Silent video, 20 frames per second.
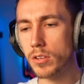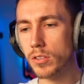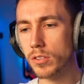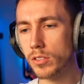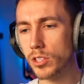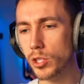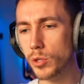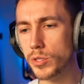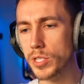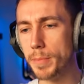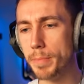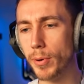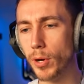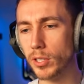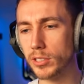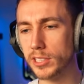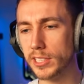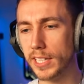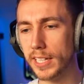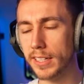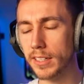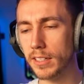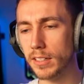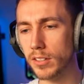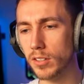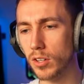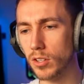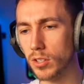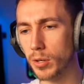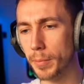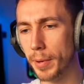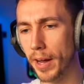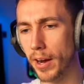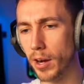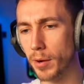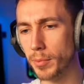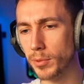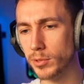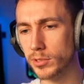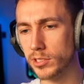Huge in boxing, not
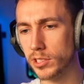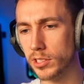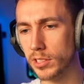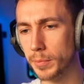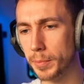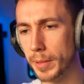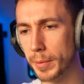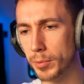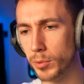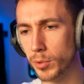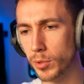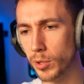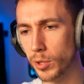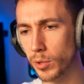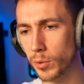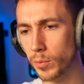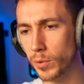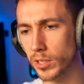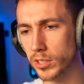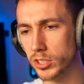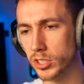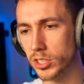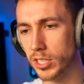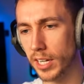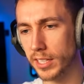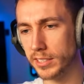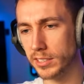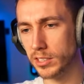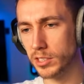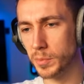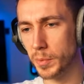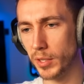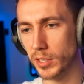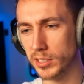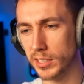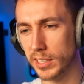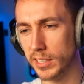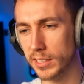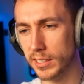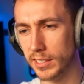comparable to the people who watch Tyson's
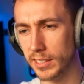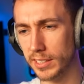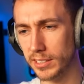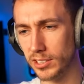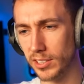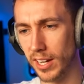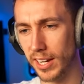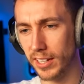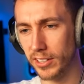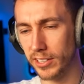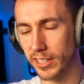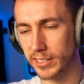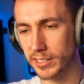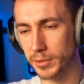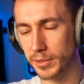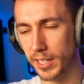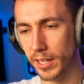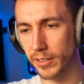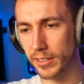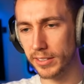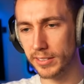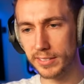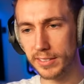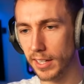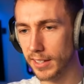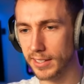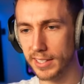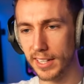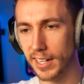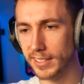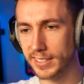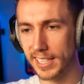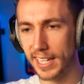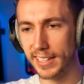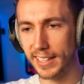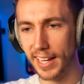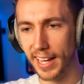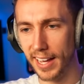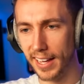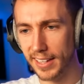boxing. Let's not act crazy with that one. Did I say
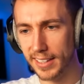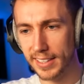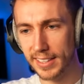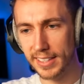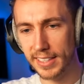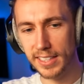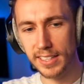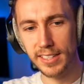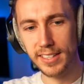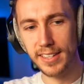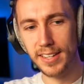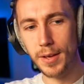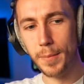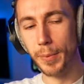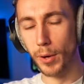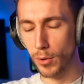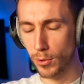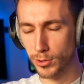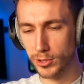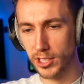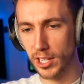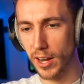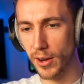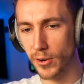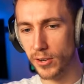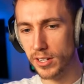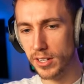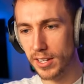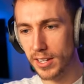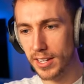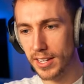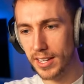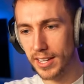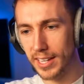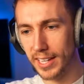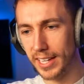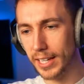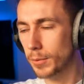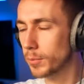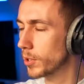that? But also,
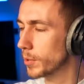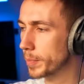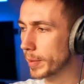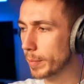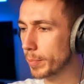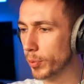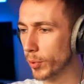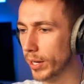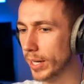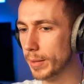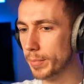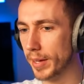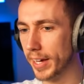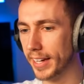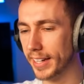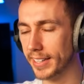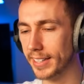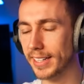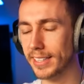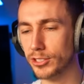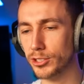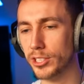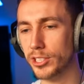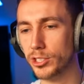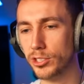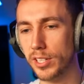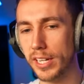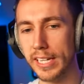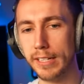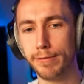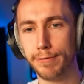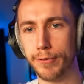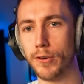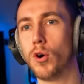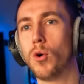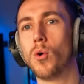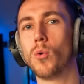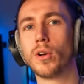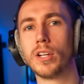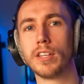he would be pretty big. He
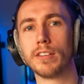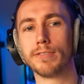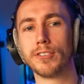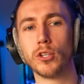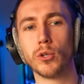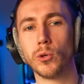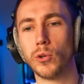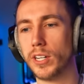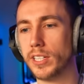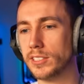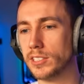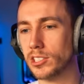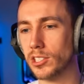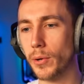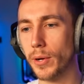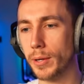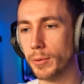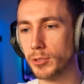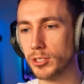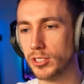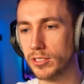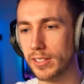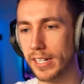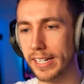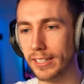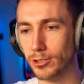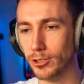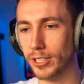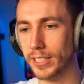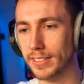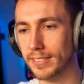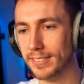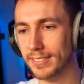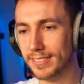fought one of the Furies. So it was literally